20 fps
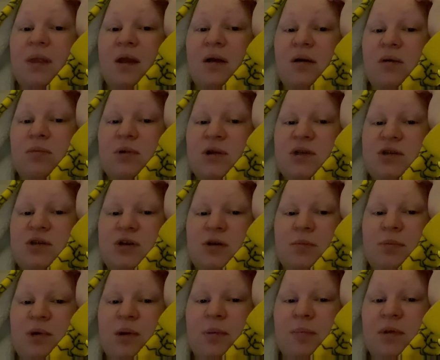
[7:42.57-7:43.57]
which you
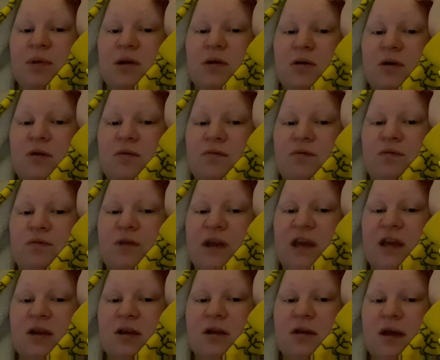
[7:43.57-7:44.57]
probably don't
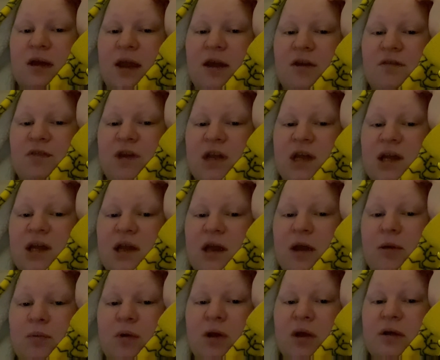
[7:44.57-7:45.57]
think anything can
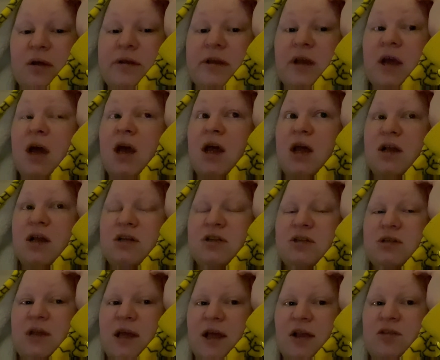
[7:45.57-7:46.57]
get worse.
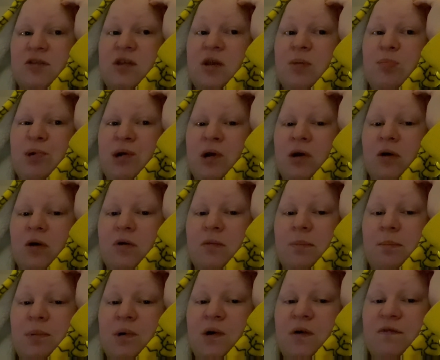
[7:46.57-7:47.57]
Kelsey broke
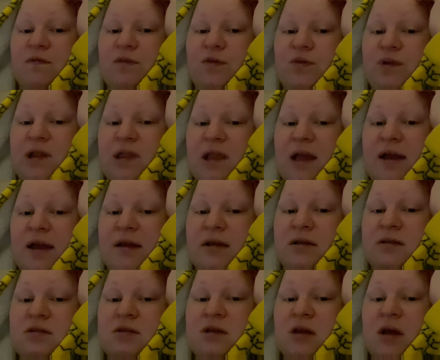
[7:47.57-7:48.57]
both of her legs.